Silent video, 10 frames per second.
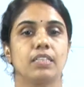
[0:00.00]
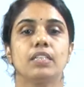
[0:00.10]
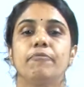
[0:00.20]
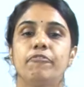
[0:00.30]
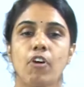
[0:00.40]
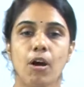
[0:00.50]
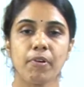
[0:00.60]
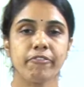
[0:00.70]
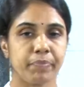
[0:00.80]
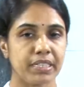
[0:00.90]
The form
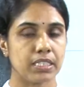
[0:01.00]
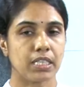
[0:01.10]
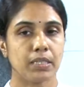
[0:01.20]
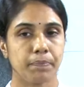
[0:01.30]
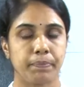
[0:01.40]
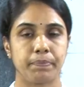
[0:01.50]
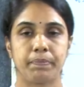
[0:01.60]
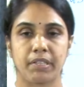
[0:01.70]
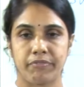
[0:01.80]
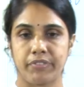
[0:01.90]
of present
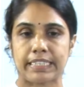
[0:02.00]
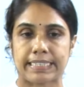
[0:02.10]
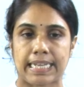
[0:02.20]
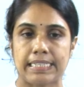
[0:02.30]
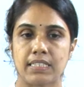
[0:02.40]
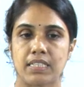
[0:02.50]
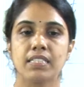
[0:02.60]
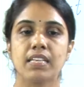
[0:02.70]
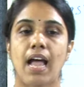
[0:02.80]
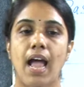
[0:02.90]
perfect tense is
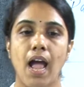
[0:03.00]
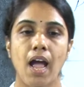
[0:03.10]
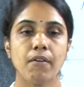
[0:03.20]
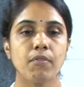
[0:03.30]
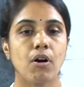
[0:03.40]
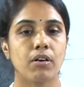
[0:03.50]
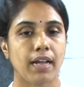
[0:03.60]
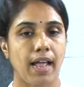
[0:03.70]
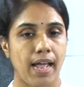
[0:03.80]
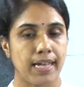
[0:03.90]
have or
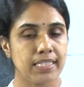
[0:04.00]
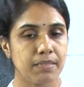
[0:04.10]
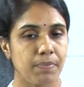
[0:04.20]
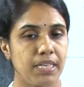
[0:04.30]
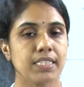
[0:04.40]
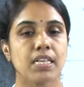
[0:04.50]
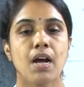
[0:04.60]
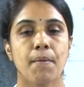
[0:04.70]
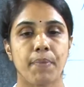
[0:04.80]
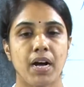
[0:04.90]
has plus
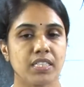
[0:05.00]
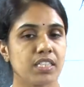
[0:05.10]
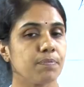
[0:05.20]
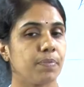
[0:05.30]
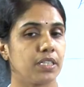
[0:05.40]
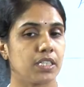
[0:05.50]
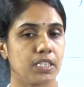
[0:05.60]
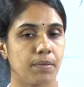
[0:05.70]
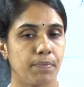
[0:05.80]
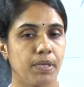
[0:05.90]
past participle